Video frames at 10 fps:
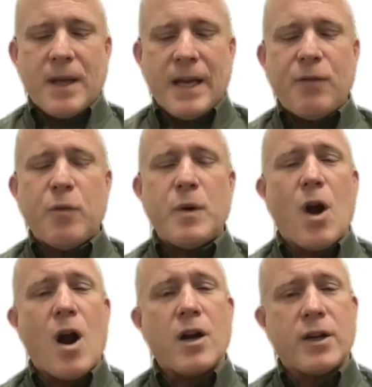If we
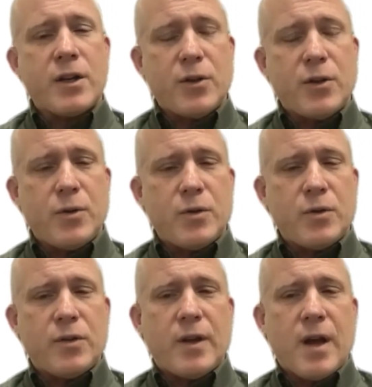are going to
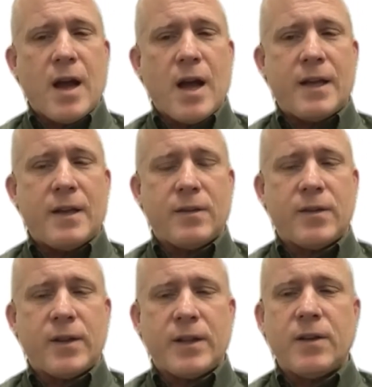use
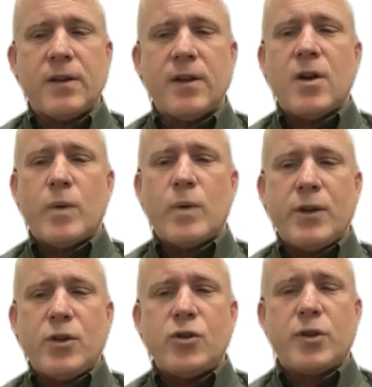insulin, we
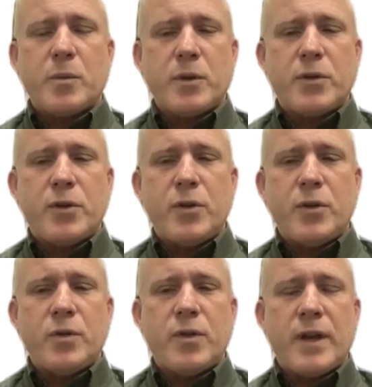usually will
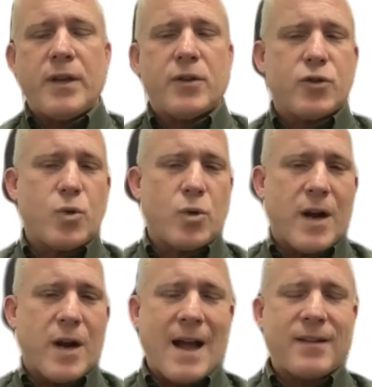use either
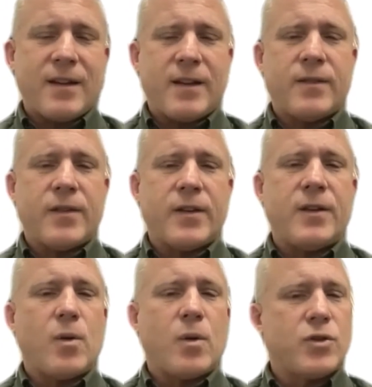shorter acting
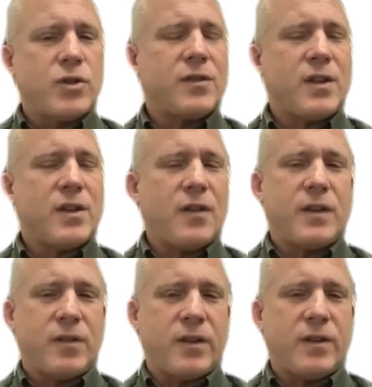insulin or just enough
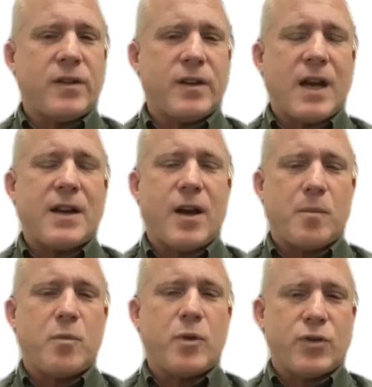insulin to kind of
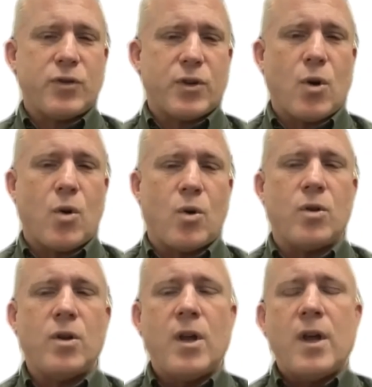help reach the
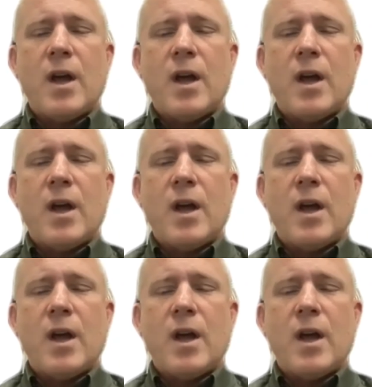goal,